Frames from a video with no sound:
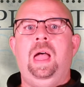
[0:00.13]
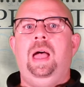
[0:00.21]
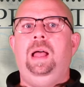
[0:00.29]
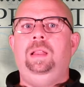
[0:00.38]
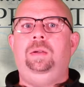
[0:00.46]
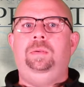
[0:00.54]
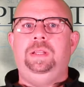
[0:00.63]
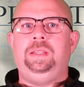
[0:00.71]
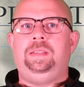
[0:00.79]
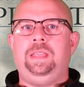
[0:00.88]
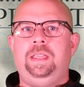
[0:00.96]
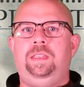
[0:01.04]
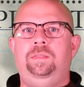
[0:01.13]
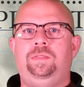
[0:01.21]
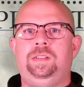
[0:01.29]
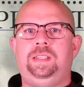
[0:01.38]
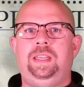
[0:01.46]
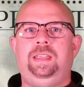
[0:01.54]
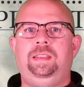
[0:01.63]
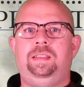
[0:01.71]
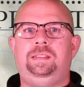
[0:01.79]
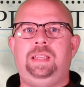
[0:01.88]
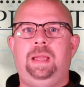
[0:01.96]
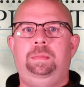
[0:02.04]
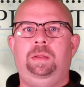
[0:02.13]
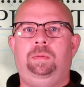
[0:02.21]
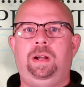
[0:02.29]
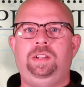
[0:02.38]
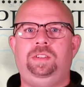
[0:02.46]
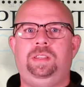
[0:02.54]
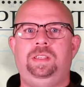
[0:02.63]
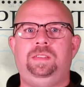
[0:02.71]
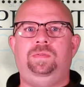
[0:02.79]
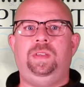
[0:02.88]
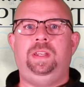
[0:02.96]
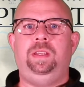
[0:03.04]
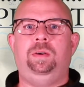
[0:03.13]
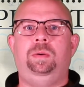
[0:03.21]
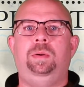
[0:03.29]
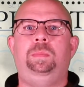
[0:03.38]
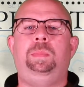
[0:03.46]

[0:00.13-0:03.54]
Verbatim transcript: Hello, and thank you for taking the time to watch this video.